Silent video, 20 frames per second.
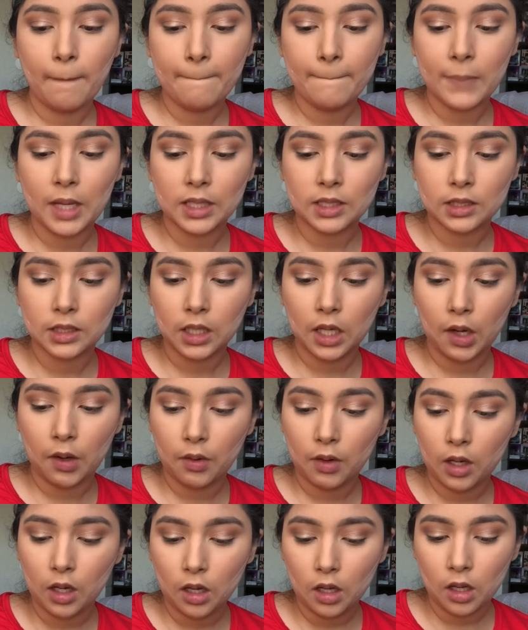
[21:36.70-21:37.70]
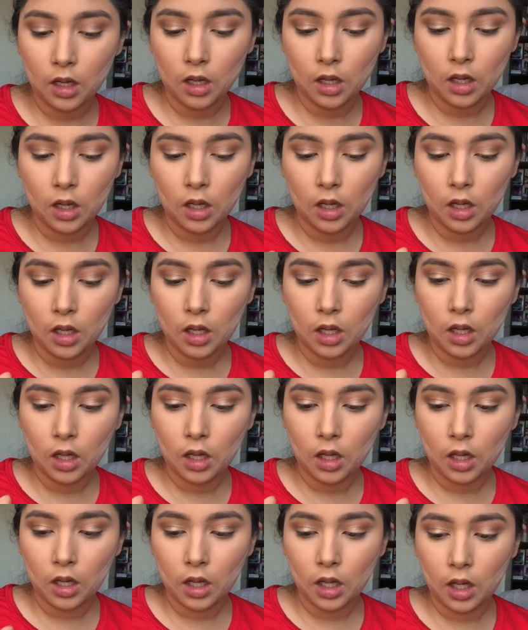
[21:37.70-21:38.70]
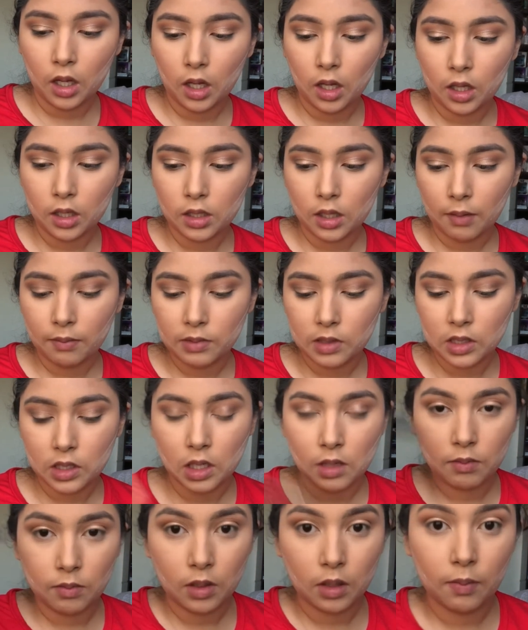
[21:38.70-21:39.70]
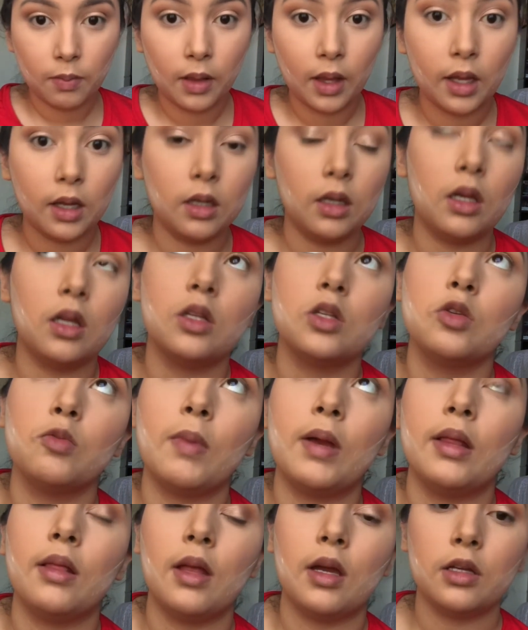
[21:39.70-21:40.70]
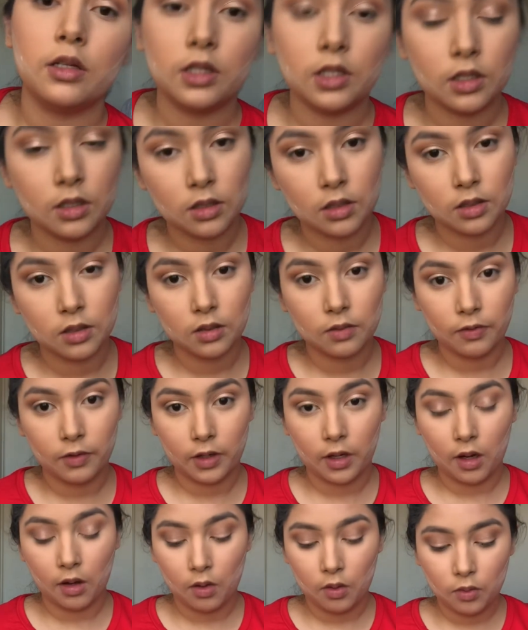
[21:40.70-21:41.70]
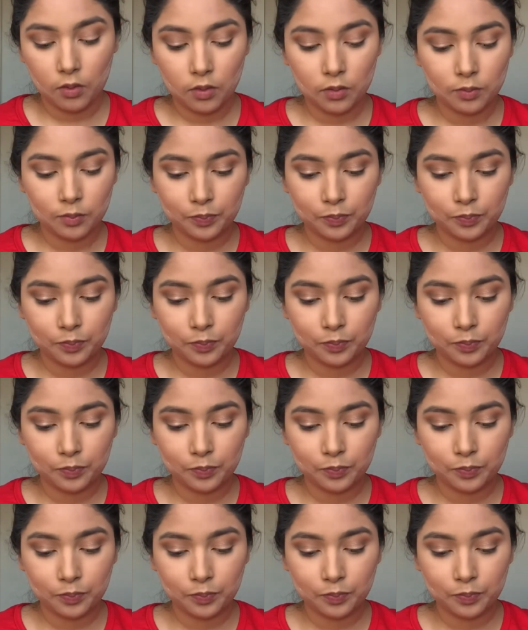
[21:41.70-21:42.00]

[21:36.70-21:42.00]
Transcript: mascara, and I'm just gonna be applying it to my lashes for now.